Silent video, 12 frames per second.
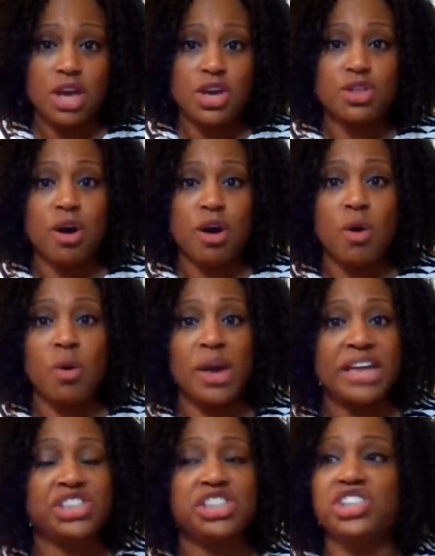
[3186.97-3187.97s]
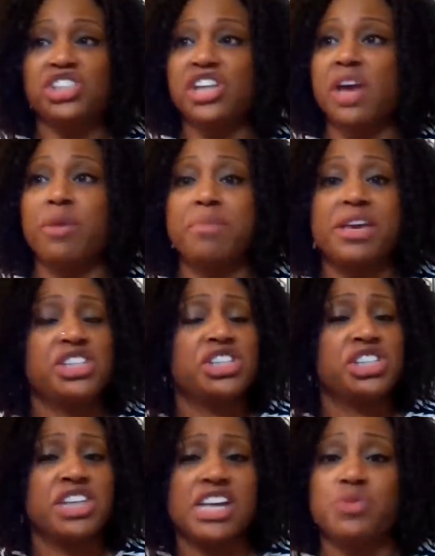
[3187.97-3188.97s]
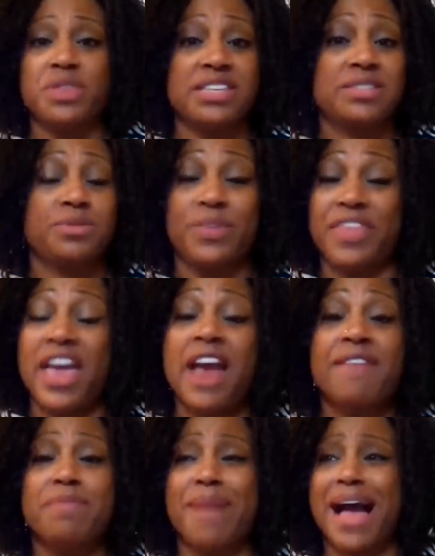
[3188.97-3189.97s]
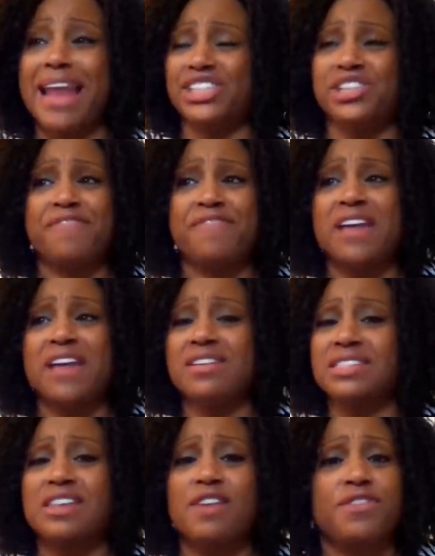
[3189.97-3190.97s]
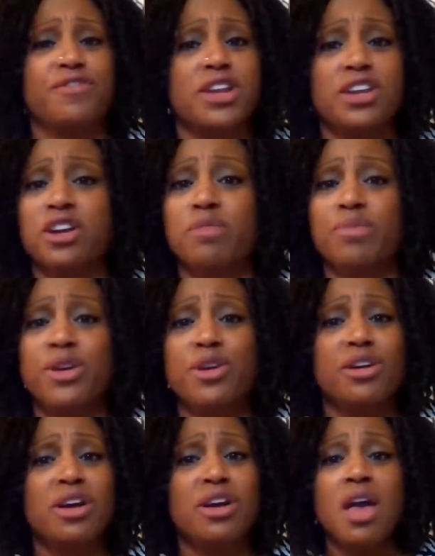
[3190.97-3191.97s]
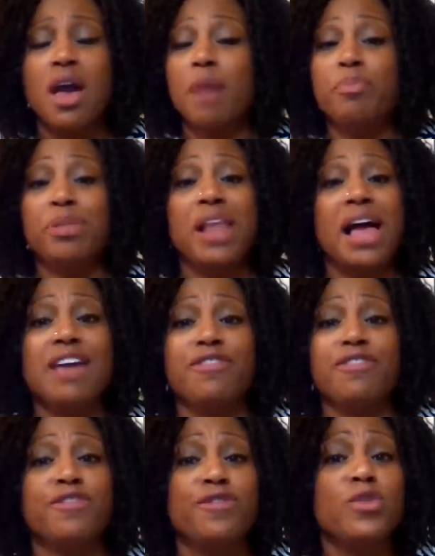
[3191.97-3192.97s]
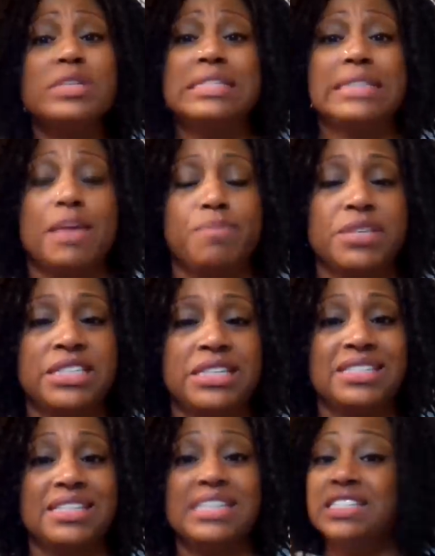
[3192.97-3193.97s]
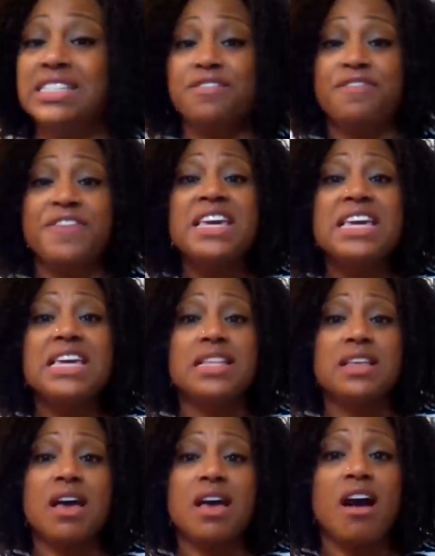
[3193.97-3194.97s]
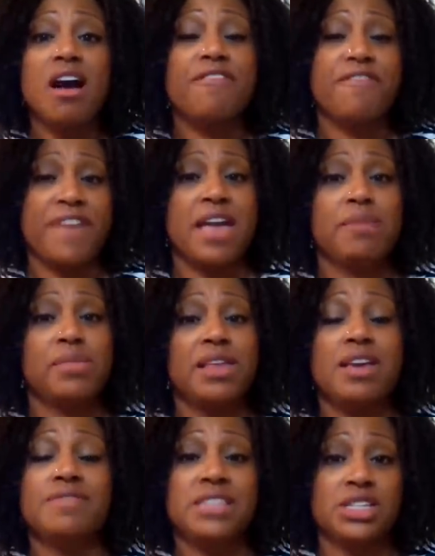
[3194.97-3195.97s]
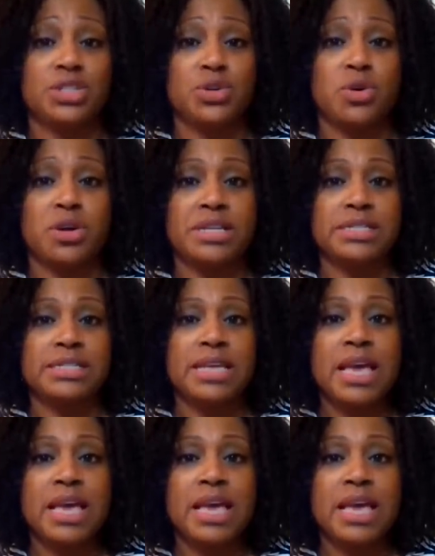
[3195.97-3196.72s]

You know, and she shared with me, and she shares with everybody. She found herself in front of the computer applying for food stamp assistance to feed her family of 6 daughters.